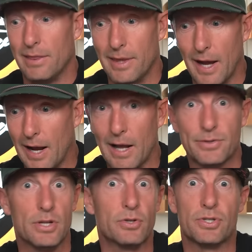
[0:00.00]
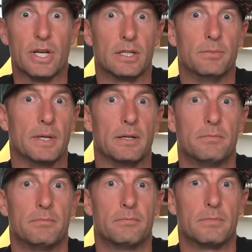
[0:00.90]
That's interesting to me
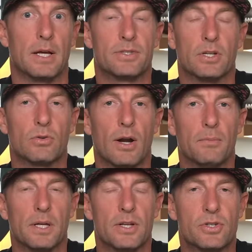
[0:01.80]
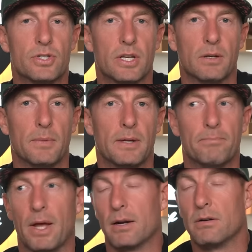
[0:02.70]
that's incredibly interesting to me.
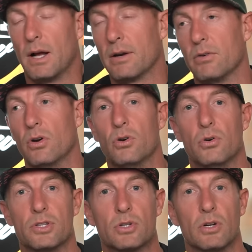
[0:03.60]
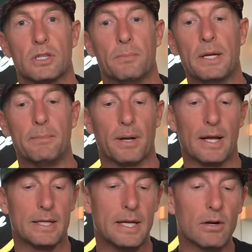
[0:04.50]
Now, I don't I don't know who it's going to be, but
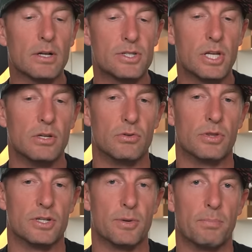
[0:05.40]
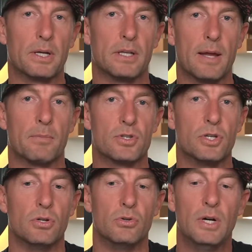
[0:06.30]
I guarantee you there's a big name or
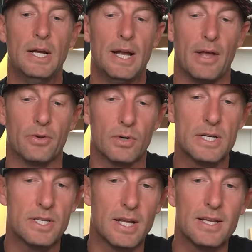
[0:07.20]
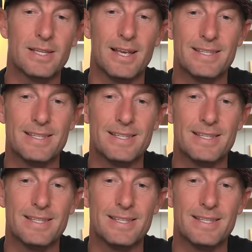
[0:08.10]
two, and the reason is